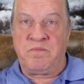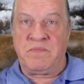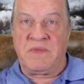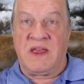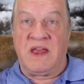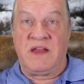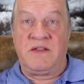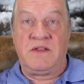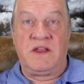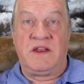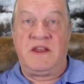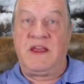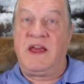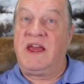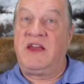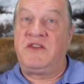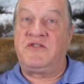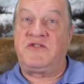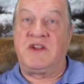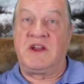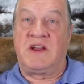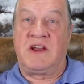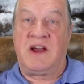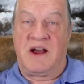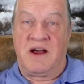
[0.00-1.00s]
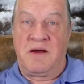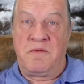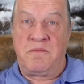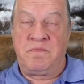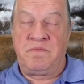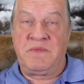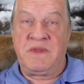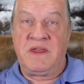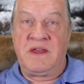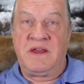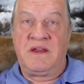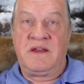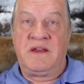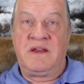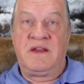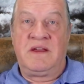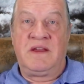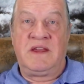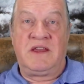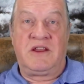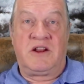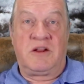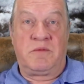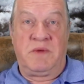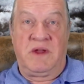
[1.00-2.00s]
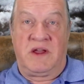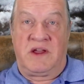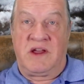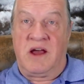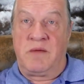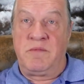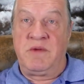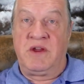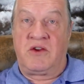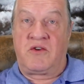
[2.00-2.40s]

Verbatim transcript: In the days to come, it'll become